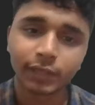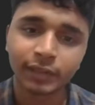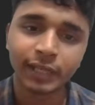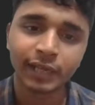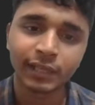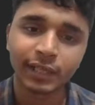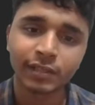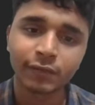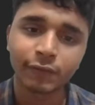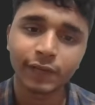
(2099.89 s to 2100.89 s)
In that
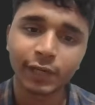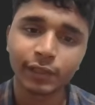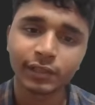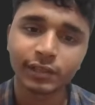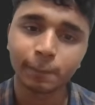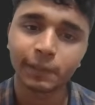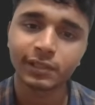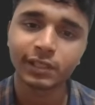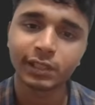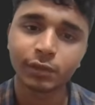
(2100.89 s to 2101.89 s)
case, we are doing sum
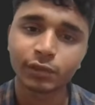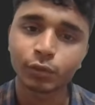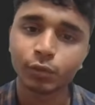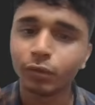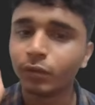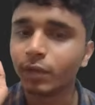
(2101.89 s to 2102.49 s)
plus equals to